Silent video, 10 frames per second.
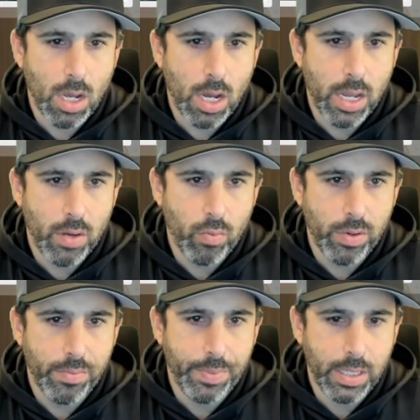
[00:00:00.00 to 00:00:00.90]
it
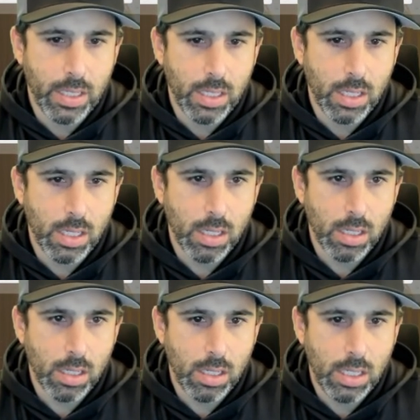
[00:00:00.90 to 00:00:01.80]
would be
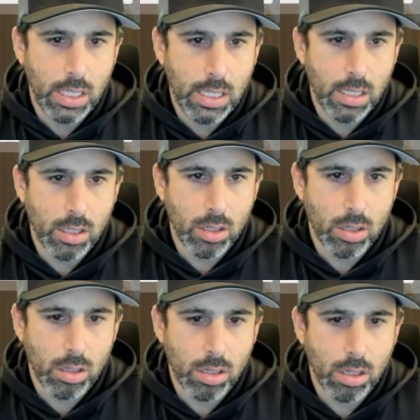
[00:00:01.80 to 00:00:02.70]

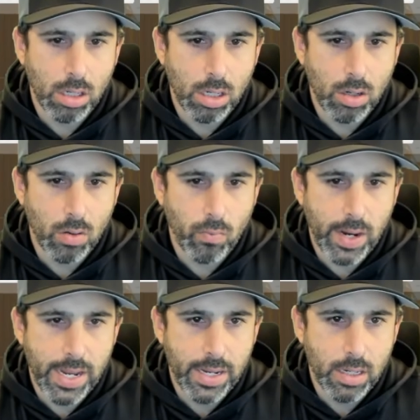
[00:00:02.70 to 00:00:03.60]
either
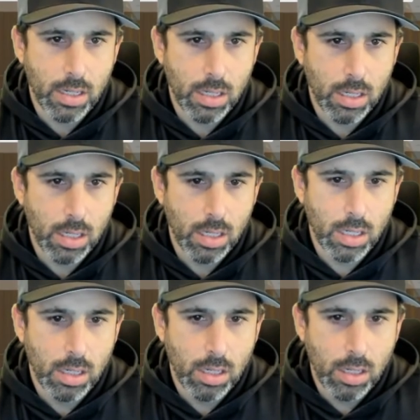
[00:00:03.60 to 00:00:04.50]
red,
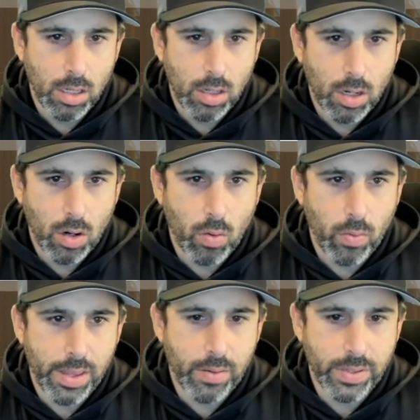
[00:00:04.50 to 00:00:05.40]
where I
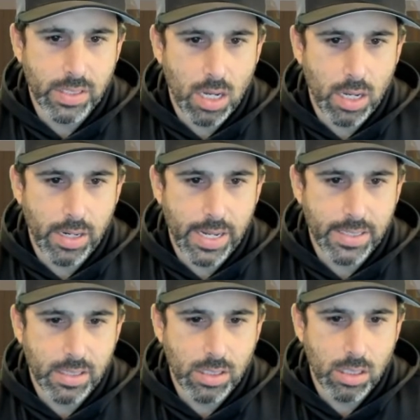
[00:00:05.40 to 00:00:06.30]
think we saw a
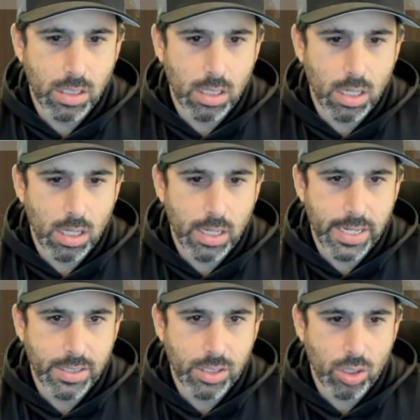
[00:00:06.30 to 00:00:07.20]
nice
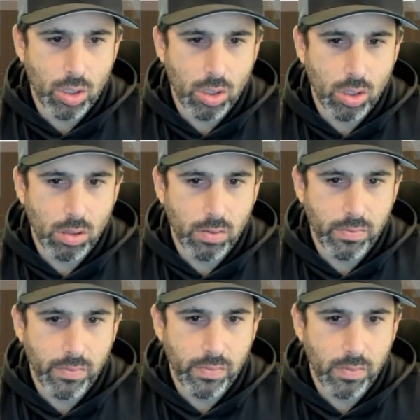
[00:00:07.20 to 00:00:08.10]
curve
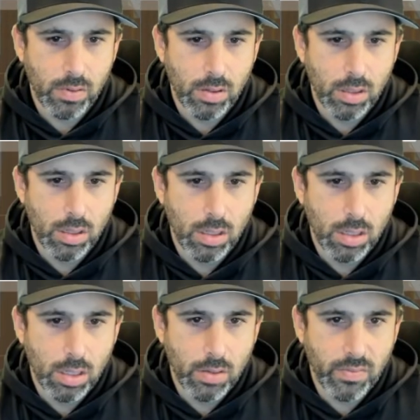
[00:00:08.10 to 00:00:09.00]

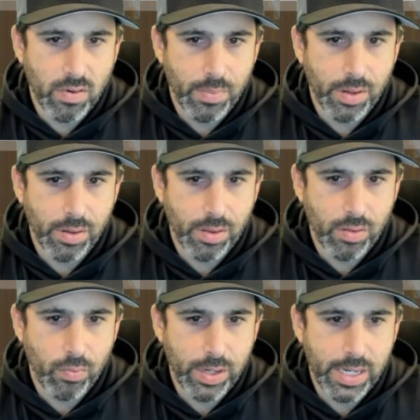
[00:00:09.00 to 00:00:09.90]
from
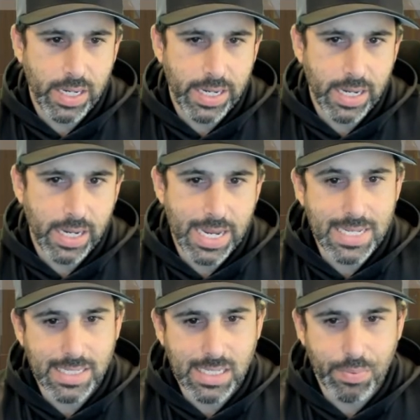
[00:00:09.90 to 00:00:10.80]
3. Again,
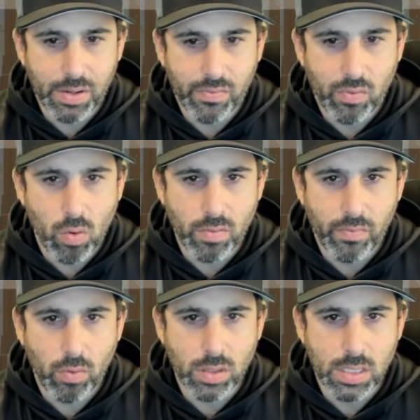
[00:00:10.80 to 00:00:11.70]
skipping 4.
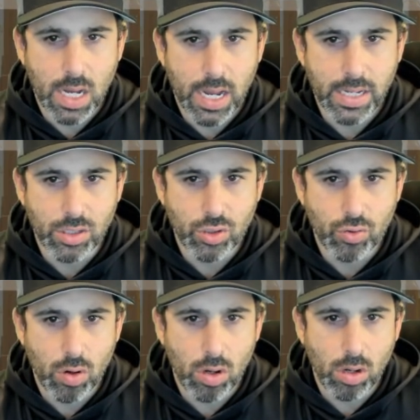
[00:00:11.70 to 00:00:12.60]
4 is not as
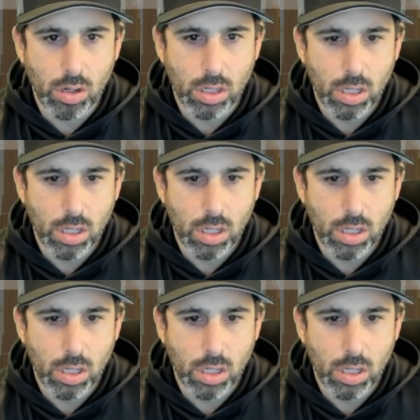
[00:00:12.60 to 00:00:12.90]
strong.